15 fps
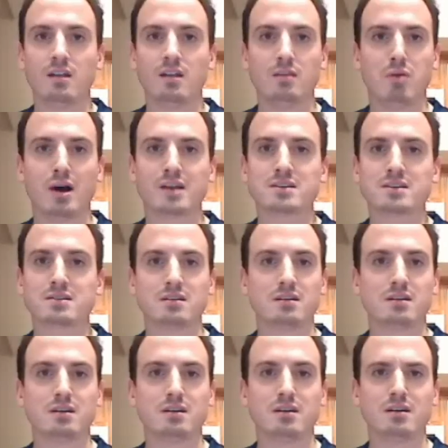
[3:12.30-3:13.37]
The Bucs,
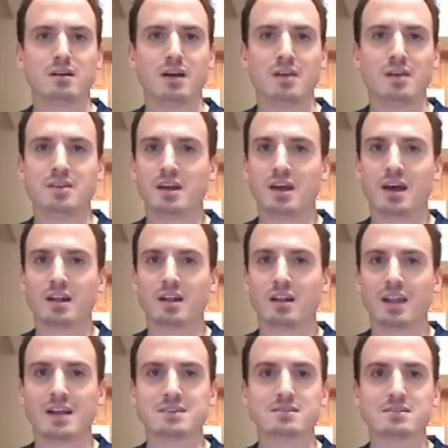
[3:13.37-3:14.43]
I think, got
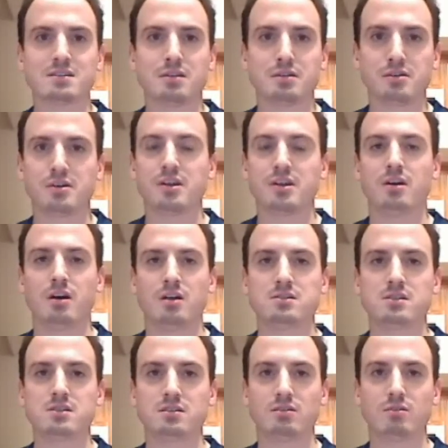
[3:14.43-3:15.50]
less than 30
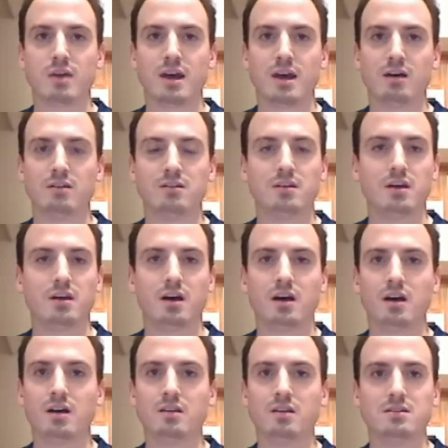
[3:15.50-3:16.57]
yards on the ground.
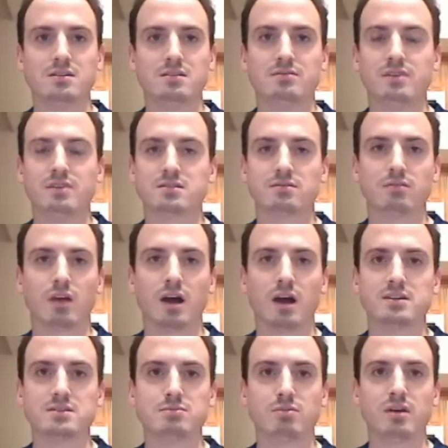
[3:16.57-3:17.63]
The defensive
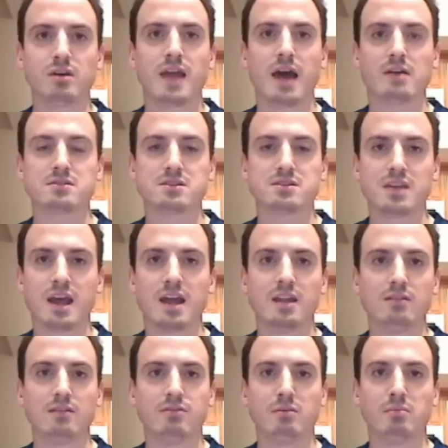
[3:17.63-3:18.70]
line just played
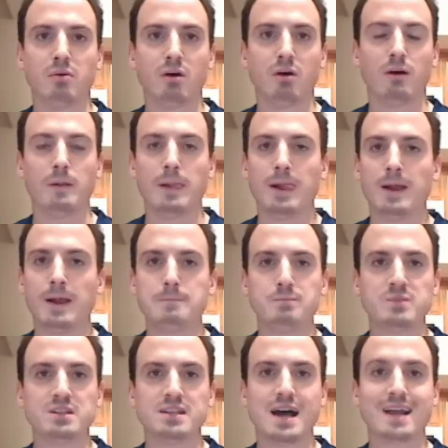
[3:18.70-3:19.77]
outstanding football.
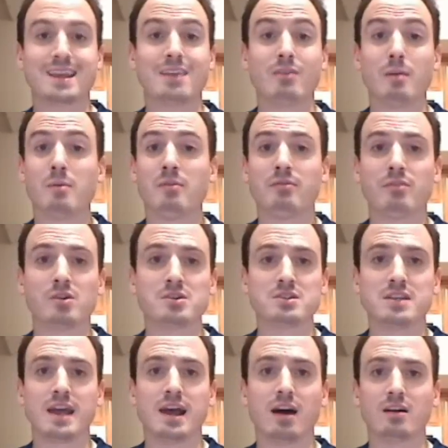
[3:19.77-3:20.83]
Did not give up a
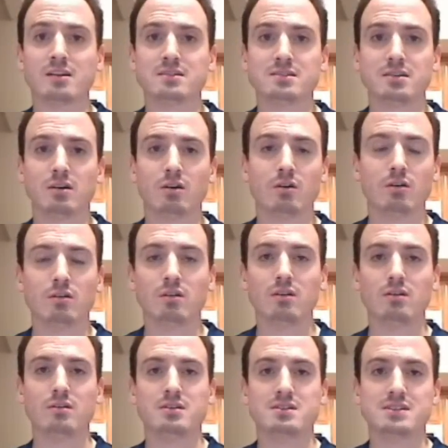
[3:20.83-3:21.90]
first down until
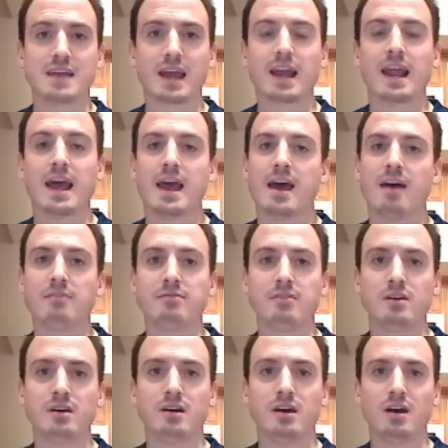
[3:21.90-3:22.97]
the second half.
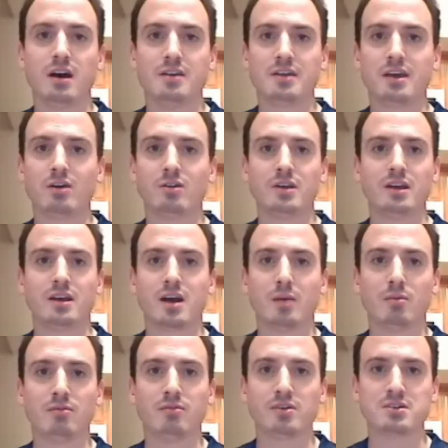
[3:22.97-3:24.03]
I think only a
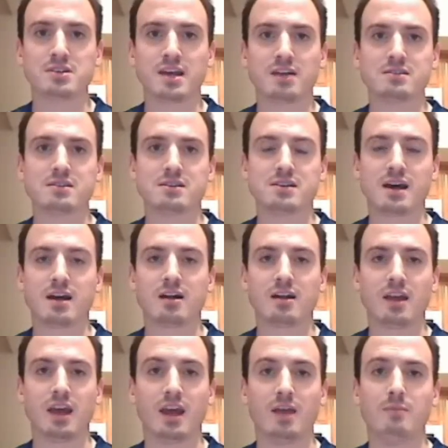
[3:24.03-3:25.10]
couple first downs the entire
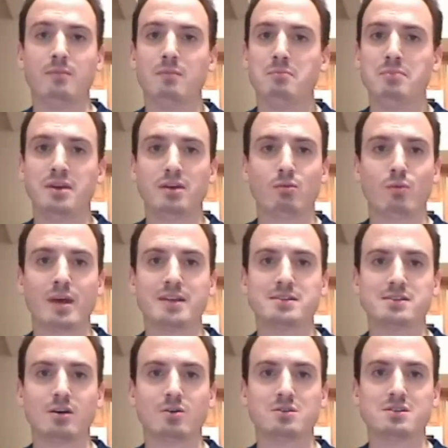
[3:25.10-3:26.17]
game. Big
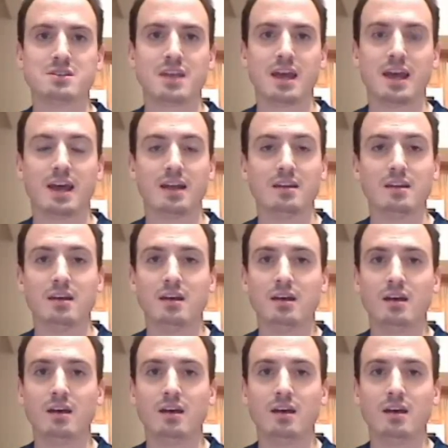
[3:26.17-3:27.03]
red zone stand